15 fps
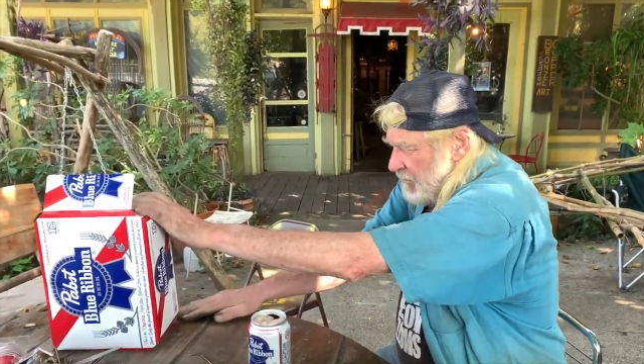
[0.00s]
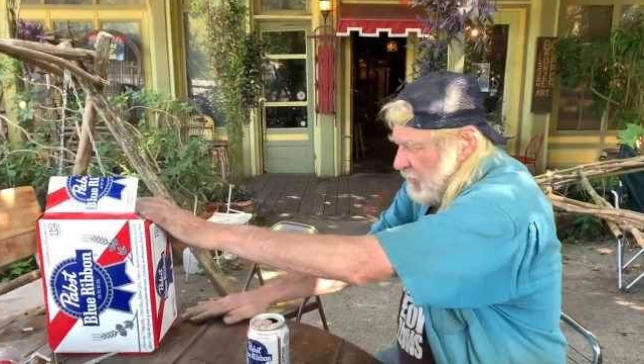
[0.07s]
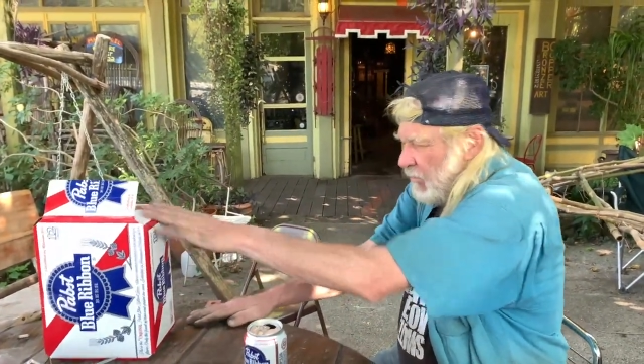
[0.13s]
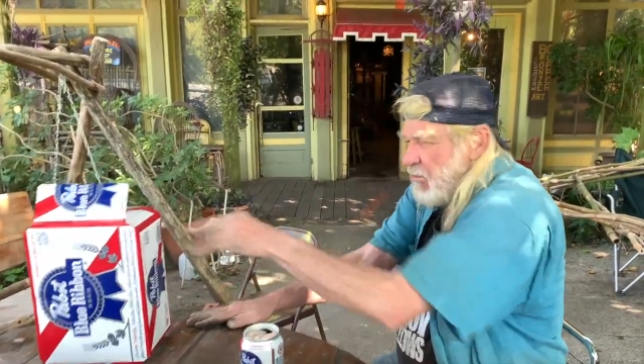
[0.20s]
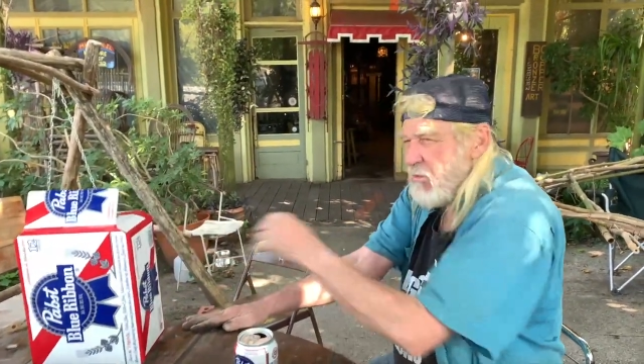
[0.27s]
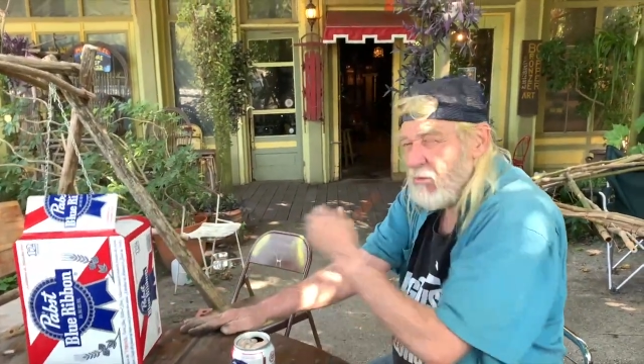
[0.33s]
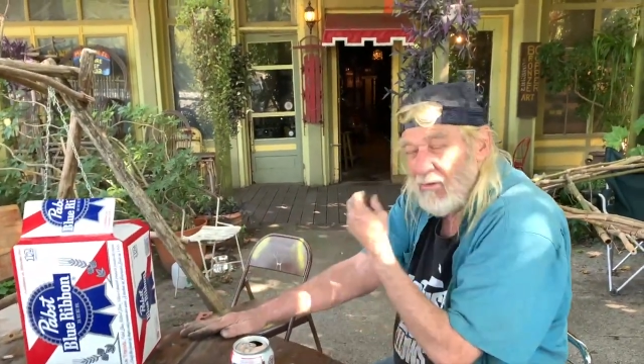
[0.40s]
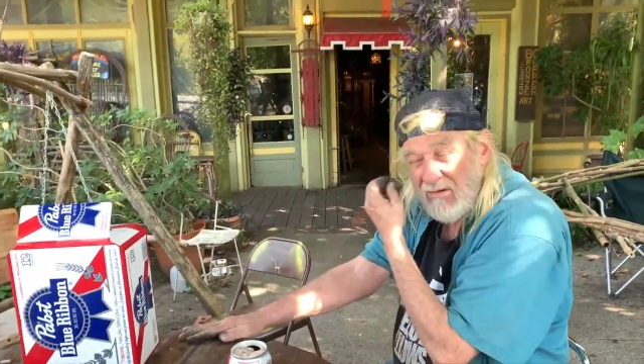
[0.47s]

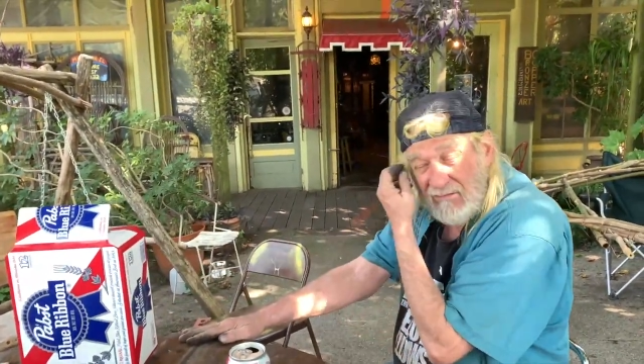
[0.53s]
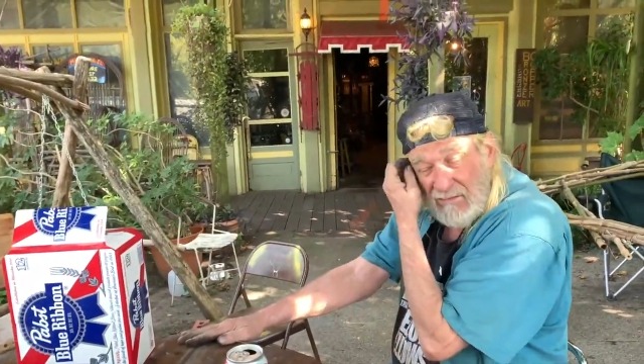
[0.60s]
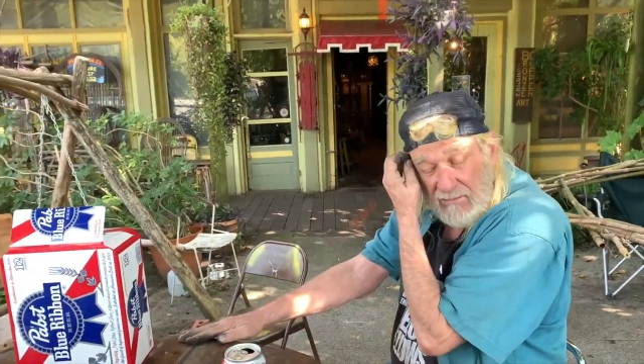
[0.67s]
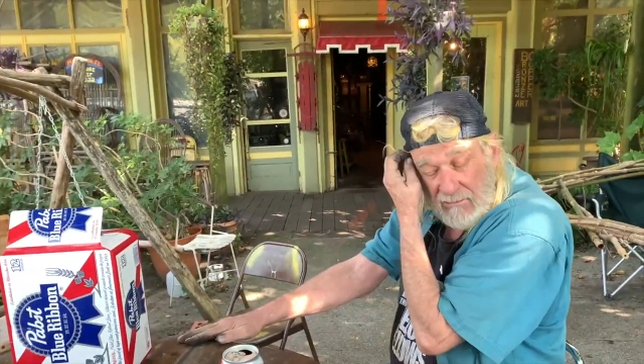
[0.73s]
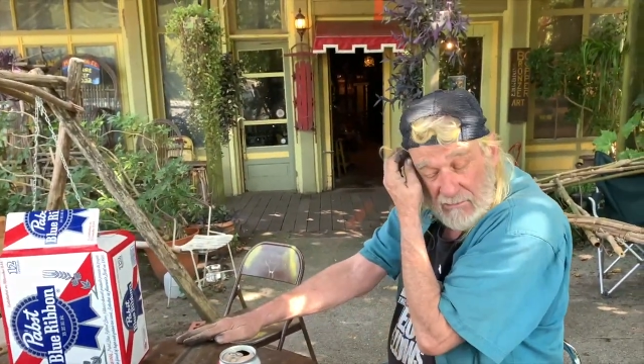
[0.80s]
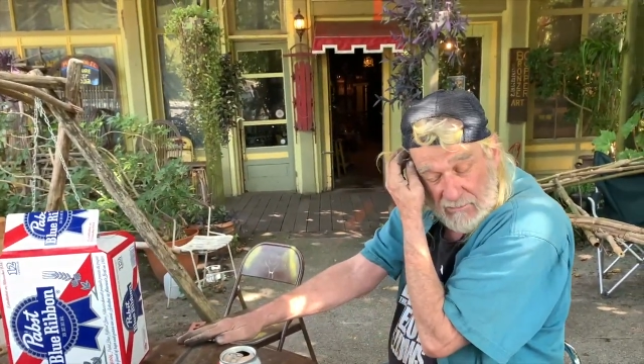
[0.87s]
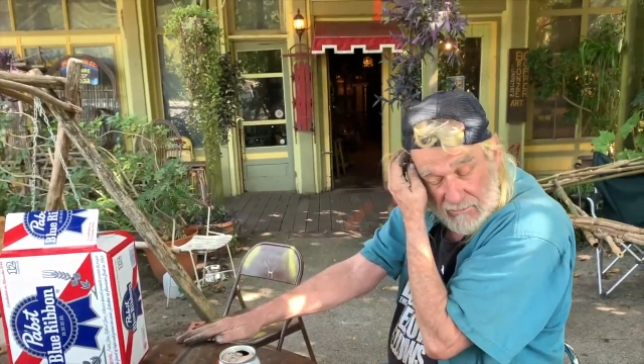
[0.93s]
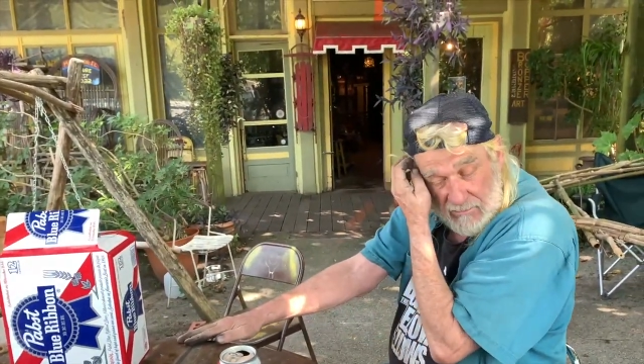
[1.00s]

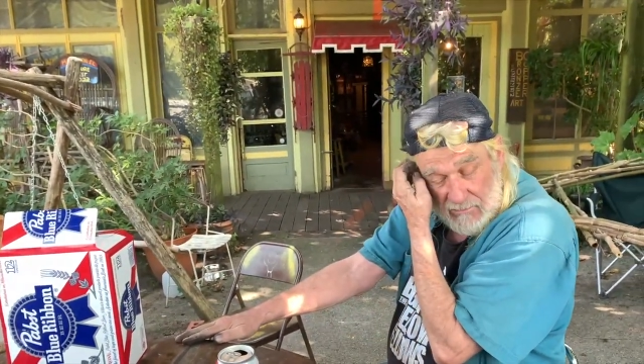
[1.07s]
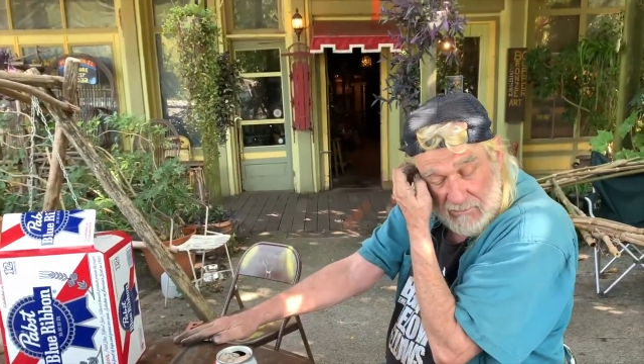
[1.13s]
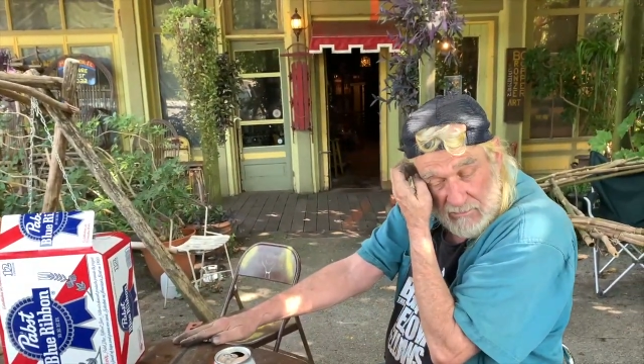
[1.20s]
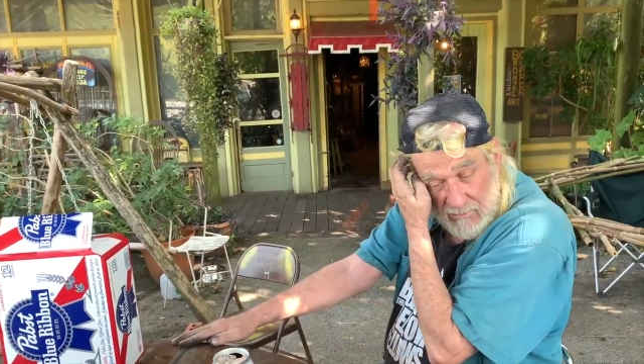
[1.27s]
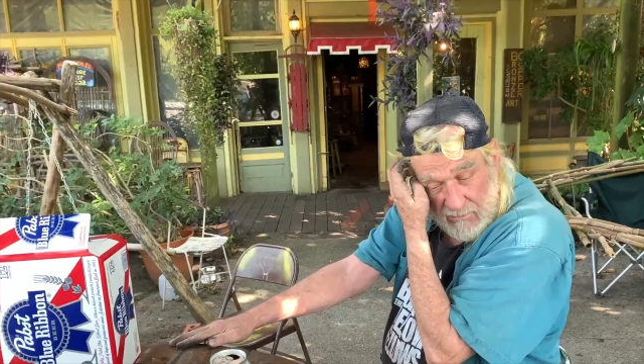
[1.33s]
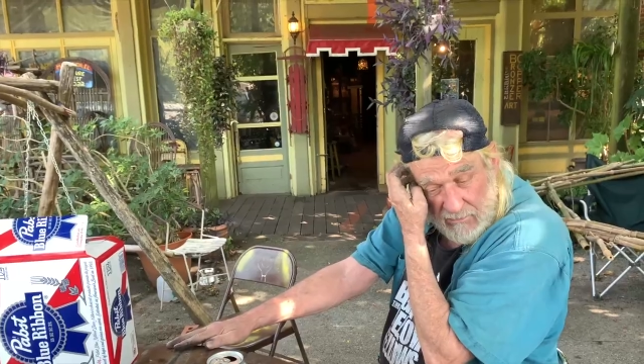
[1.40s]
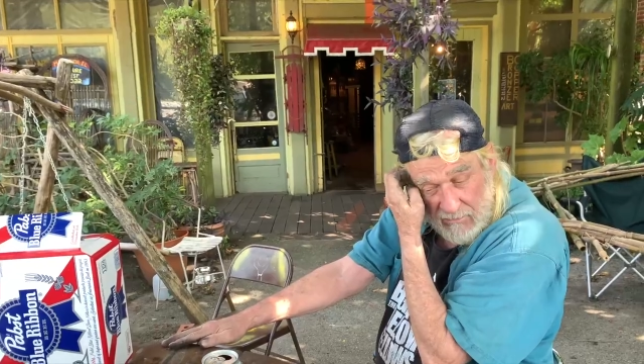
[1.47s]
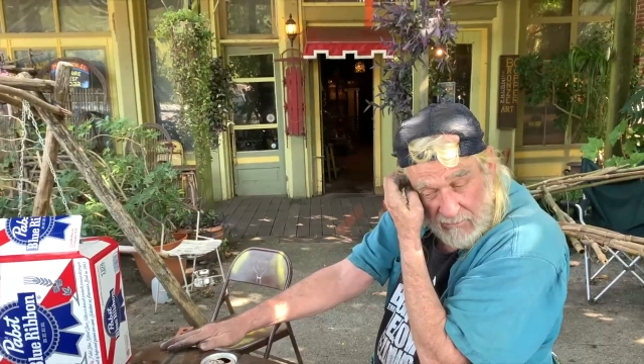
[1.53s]
Jewelry
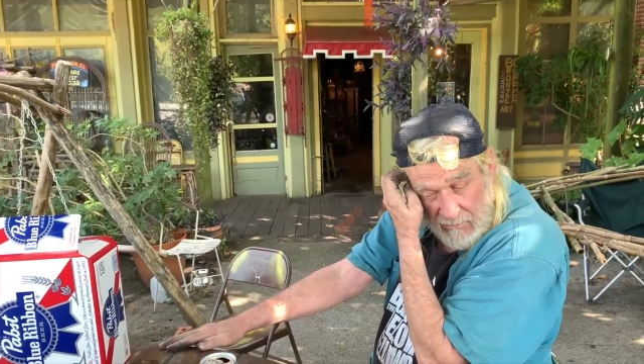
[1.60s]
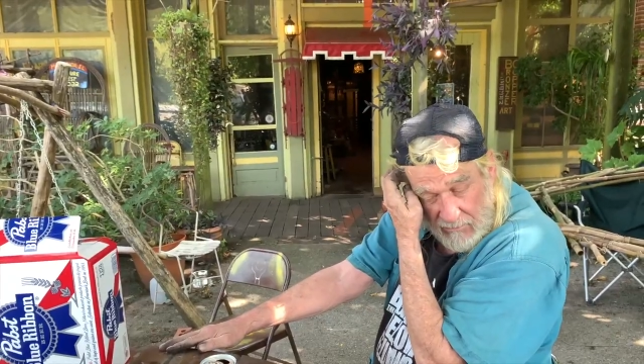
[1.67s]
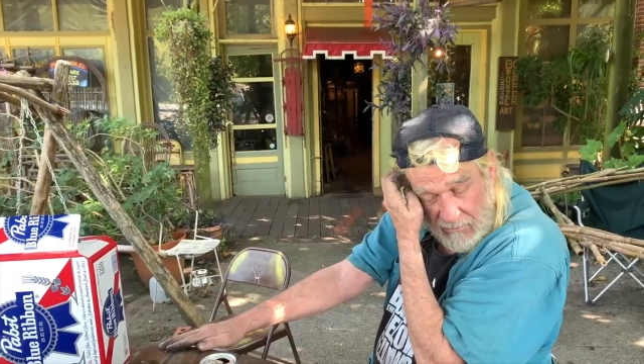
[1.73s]
or